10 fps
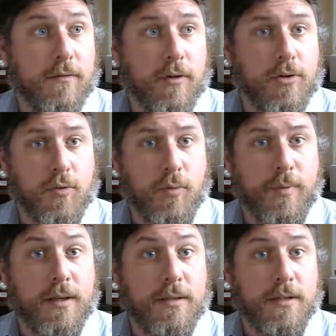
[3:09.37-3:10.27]
virtual
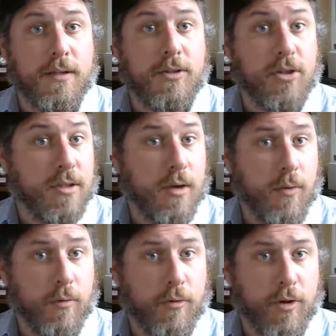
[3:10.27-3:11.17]
PC just like we
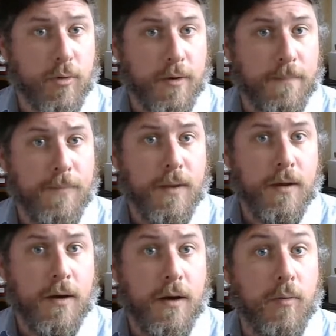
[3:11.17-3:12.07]
were doing
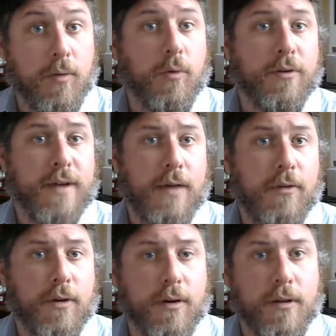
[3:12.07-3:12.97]
when we were
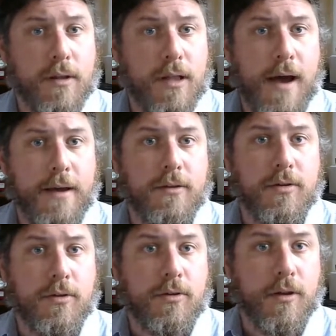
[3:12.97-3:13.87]
downloading the client. So
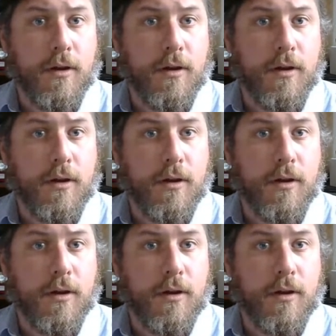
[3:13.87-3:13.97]
you'll click